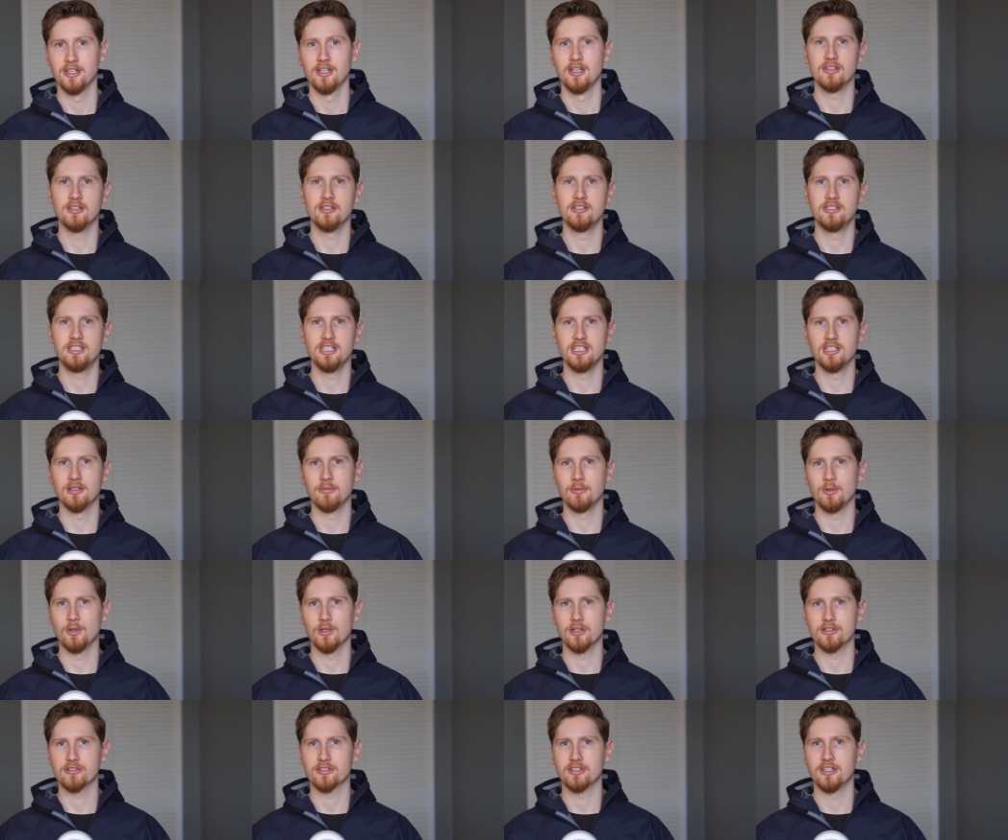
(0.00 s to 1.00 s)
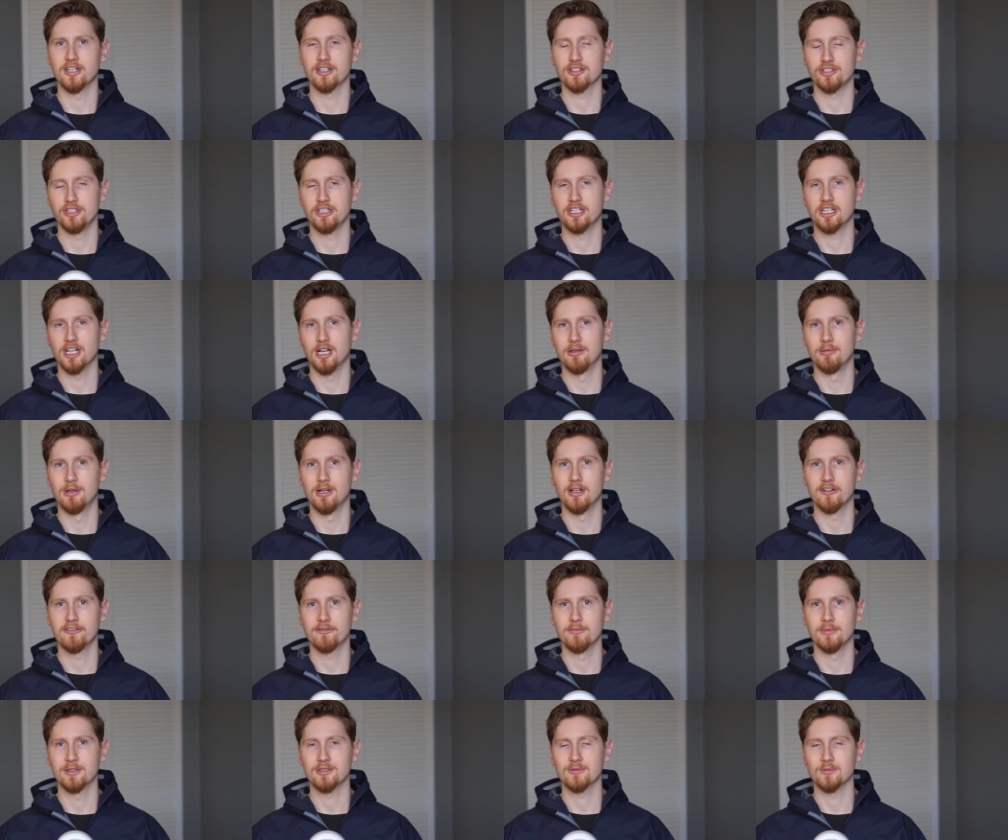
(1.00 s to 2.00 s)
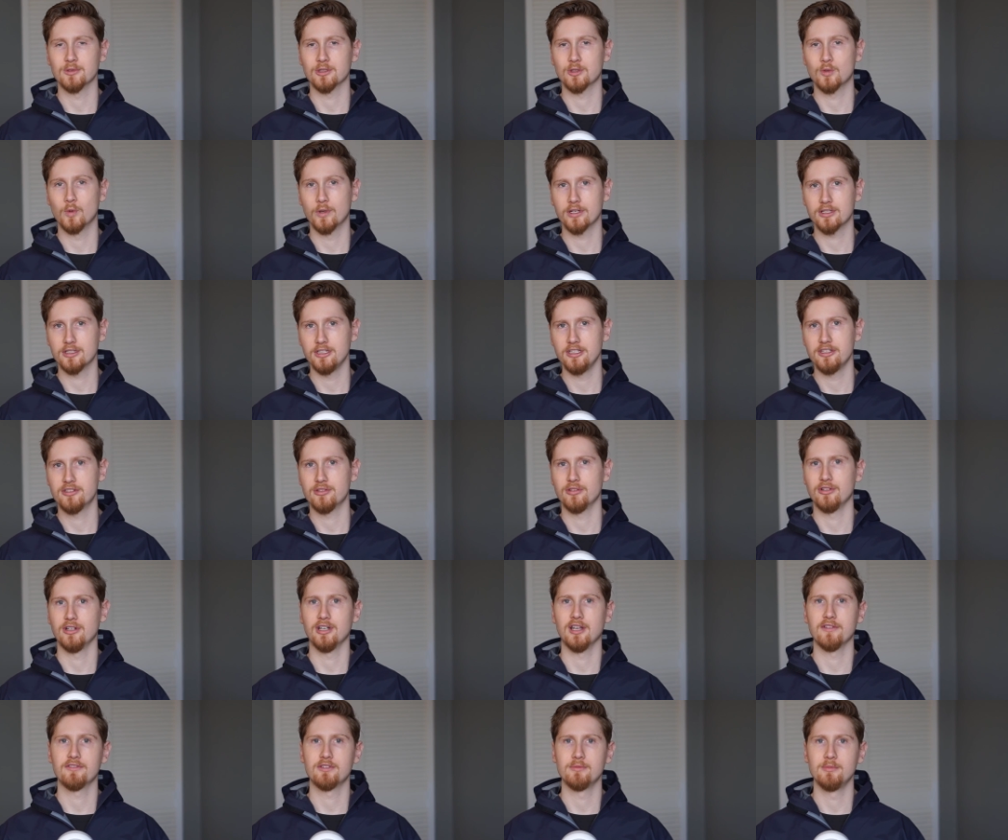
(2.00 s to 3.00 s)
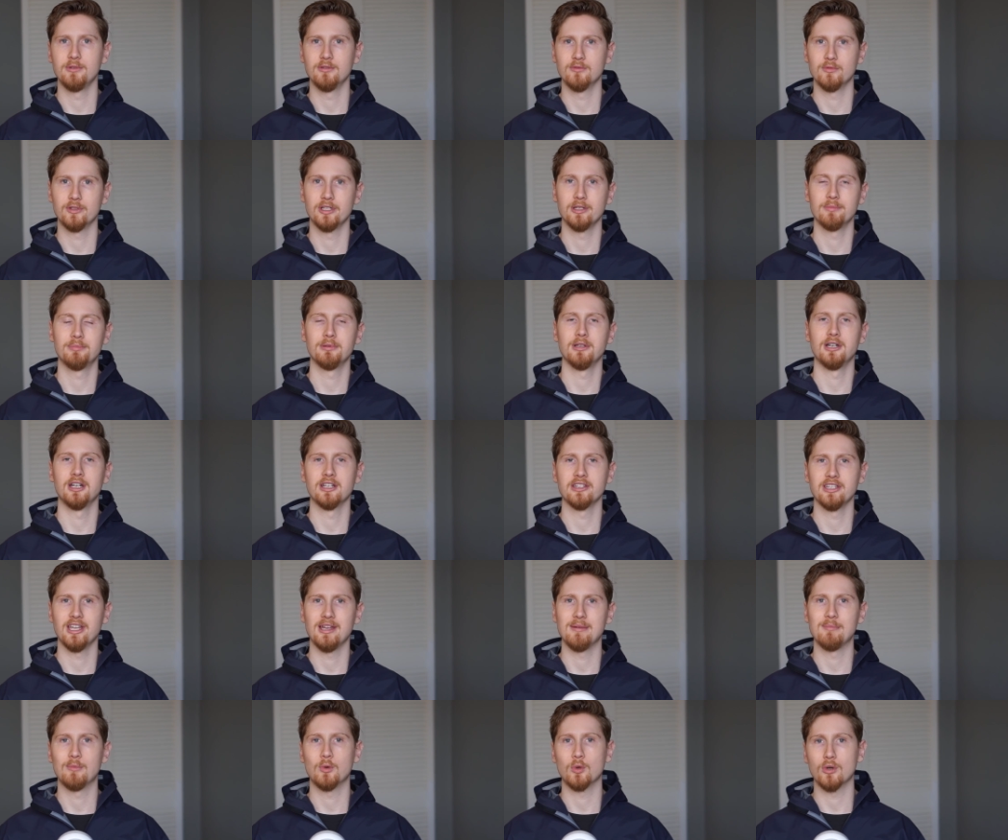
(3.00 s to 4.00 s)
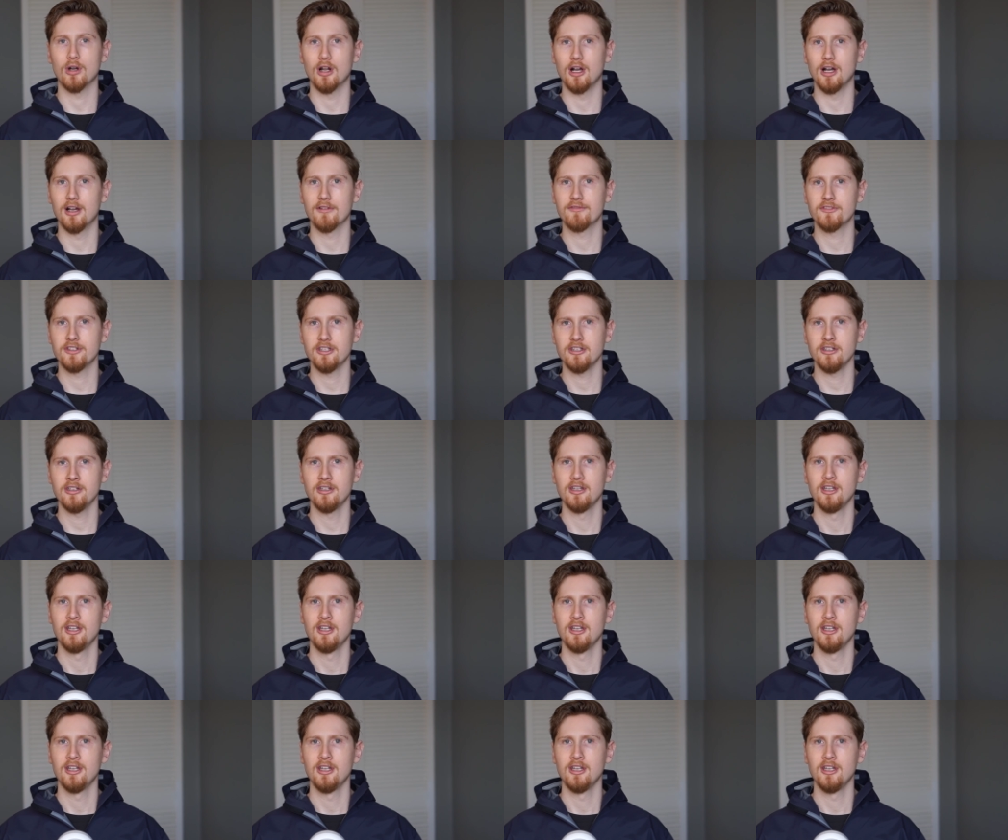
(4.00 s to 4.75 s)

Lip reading: The DWR is going to actually come off much more quickly, so you're going to have to be reapplying that more often